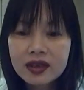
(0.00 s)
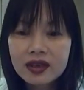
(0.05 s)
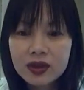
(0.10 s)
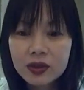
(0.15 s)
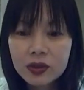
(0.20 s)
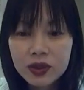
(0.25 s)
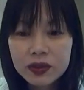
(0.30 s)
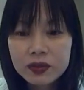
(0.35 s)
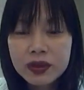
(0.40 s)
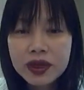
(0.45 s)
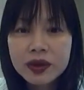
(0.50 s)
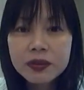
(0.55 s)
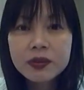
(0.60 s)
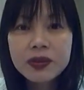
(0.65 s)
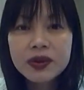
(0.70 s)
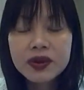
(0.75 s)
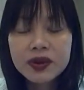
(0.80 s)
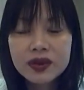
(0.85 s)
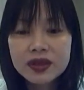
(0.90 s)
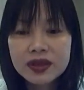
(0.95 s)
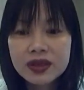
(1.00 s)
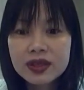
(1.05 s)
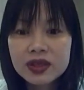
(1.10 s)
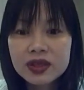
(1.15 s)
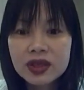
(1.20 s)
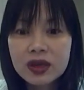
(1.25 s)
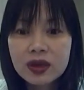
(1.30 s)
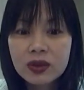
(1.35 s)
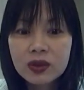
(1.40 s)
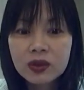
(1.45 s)
remember,
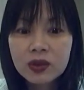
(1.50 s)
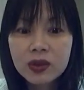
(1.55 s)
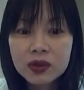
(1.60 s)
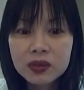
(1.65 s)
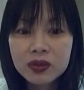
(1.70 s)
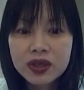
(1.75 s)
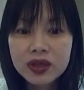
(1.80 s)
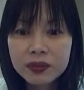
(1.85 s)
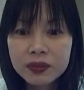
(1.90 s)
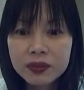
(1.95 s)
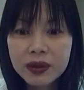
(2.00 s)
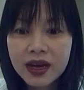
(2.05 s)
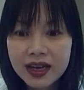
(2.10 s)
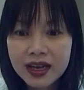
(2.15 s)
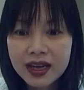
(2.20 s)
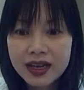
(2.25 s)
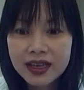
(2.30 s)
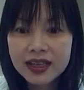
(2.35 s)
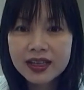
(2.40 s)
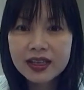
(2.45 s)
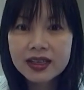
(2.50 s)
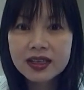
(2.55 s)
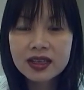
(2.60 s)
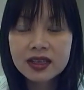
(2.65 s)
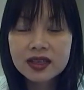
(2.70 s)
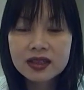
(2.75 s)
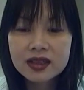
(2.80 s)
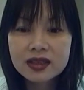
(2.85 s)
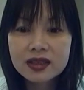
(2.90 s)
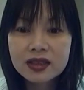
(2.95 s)
when we buy
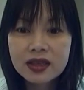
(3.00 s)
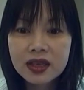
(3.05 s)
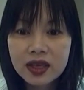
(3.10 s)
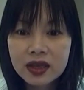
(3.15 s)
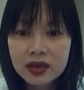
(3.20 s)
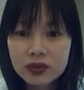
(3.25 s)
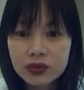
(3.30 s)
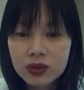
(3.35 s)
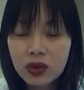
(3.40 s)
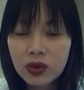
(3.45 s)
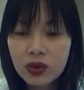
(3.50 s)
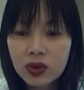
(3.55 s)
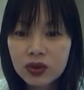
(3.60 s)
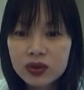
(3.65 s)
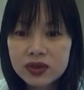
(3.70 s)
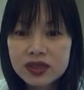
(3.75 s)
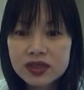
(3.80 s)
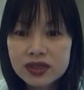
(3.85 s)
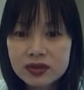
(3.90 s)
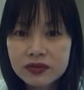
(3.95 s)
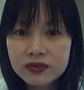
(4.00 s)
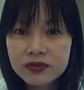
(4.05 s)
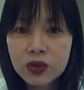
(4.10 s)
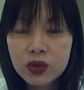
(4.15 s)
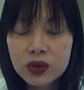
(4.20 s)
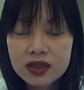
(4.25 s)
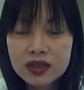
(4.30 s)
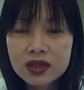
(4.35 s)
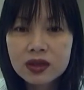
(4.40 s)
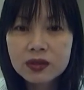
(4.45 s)
in orders
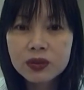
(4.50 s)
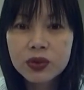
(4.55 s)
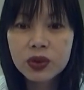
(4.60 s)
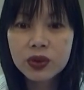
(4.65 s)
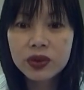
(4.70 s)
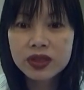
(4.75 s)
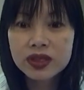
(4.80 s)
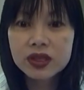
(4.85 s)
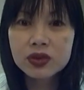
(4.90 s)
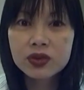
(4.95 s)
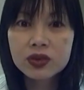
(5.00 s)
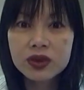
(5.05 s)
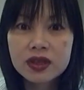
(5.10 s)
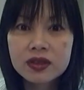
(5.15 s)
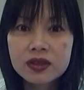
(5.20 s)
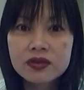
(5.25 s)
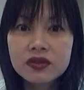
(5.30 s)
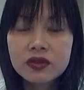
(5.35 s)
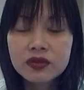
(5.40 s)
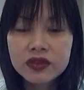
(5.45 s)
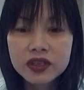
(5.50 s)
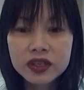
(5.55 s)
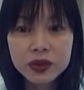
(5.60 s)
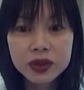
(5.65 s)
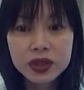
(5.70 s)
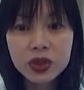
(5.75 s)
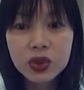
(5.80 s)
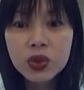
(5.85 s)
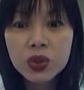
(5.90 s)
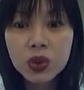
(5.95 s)
for herbal, we need to have a very
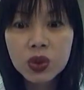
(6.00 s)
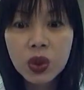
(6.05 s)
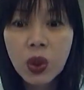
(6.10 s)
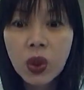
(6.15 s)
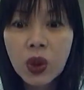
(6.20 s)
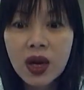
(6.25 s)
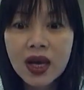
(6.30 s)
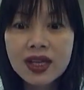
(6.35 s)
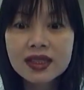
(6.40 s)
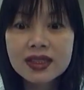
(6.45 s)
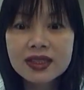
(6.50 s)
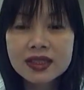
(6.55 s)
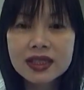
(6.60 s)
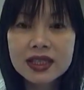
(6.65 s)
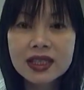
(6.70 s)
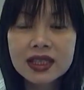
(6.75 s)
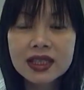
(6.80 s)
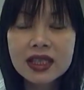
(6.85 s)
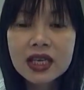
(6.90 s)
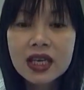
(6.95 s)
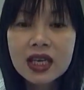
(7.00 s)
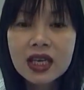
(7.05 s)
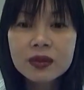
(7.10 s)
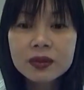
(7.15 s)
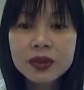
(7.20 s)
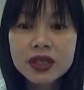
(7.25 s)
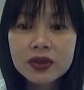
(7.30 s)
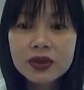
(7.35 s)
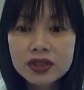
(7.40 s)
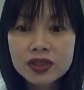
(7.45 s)
good quality,
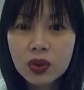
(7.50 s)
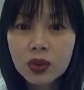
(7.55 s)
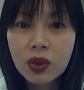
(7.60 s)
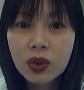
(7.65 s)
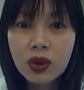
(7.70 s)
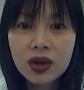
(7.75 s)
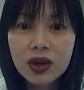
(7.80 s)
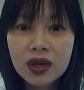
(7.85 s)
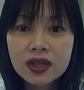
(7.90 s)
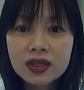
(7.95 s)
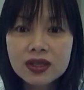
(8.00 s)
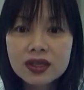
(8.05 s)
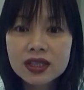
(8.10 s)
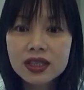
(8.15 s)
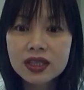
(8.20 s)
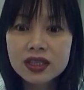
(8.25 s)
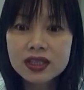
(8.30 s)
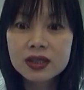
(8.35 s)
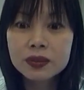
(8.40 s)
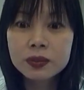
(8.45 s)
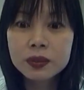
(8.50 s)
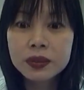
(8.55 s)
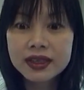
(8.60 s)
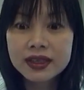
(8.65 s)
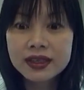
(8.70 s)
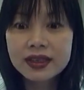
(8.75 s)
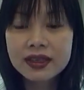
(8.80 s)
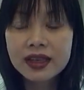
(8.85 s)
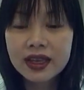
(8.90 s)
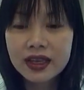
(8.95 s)
because qualities
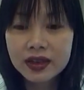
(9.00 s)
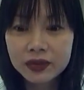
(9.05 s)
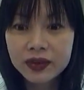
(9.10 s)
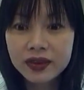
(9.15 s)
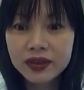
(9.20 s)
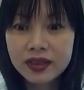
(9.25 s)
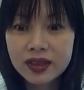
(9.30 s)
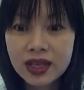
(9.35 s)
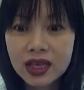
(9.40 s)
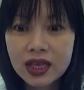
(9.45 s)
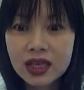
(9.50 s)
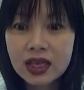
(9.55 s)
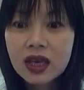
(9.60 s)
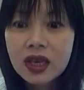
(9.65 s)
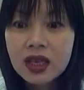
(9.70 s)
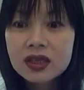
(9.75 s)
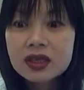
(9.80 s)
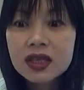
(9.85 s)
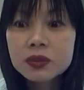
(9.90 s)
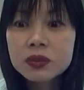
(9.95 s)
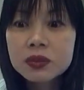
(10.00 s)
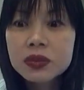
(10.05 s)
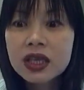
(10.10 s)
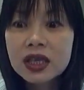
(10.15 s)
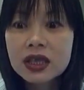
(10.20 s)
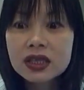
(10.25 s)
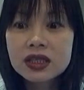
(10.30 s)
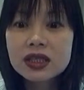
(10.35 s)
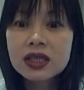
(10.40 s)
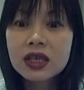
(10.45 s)
mean everything.
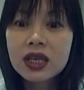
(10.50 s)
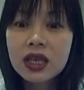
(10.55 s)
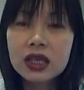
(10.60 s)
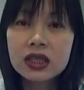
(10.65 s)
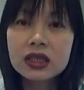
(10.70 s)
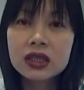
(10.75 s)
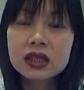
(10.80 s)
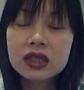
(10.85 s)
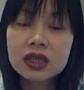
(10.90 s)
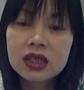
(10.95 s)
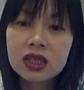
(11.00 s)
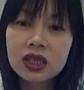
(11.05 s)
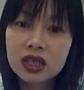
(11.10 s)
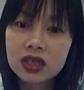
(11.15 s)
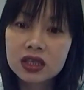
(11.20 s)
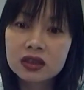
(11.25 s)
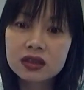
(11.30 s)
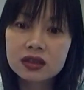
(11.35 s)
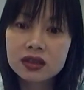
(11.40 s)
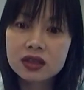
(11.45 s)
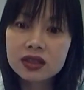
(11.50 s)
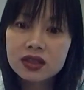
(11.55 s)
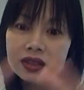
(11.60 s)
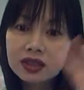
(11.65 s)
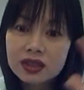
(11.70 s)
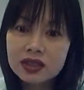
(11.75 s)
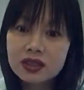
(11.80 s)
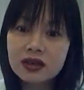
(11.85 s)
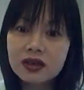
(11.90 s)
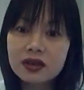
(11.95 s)
Sometimes in
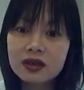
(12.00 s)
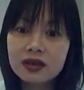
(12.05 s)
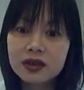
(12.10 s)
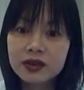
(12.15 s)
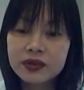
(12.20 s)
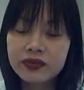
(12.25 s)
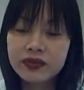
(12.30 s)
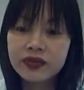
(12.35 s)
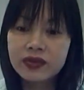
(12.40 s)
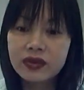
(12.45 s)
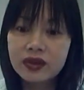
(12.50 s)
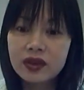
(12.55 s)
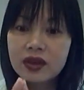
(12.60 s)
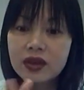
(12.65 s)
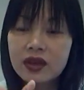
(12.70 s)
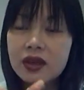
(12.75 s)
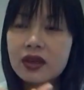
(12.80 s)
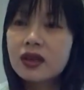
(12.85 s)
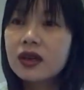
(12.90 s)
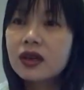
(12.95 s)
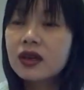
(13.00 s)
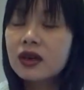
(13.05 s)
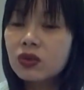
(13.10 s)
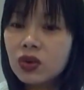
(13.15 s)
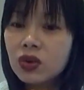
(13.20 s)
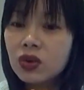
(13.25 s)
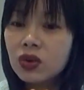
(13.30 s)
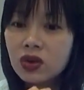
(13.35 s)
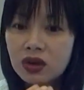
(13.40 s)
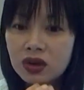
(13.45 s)
this
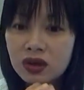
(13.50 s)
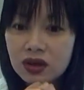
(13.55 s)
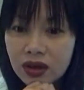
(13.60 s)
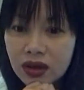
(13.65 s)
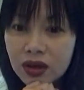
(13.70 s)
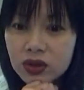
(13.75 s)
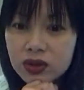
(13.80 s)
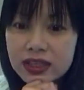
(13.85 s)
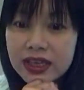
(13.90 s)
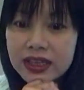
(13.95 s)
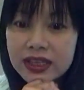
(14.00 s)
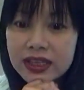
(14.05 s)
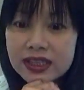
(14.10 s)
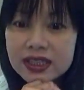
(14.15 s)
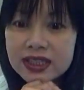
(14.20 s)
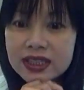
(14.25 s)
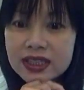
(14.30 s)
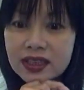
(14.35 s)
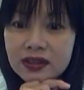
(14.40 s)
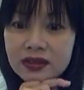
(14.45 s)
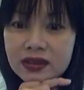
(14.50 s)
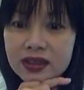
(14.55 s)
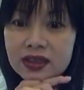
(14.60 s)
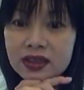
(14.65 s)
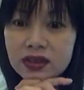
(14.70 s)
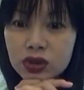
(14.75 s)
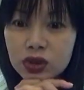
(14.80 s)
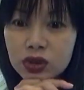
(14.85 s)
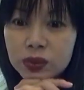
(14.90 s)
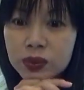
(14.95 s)
world outside, they selling the
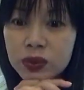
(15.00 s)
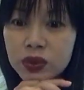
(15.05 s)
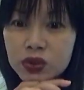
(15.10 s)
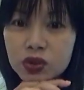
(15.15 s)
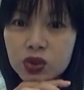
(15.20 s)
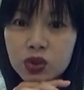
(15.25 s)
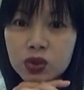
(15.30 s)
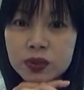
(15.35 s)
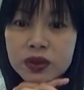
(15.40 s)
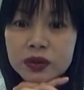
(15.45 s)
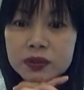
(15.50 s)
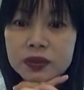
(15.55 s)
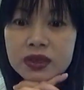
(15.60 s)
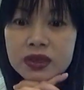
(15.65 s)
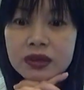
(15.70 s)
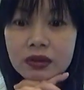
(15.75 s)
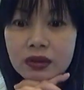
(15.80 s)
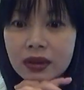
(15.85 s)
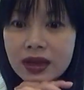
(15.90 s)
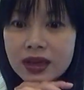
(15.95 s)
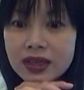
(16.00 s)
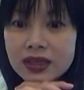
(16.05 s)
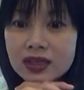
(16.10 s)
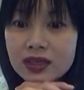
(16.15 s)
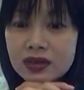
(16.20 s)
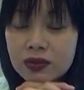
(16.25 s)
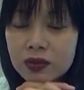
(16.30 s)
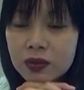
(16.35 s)
herbal supplement, lots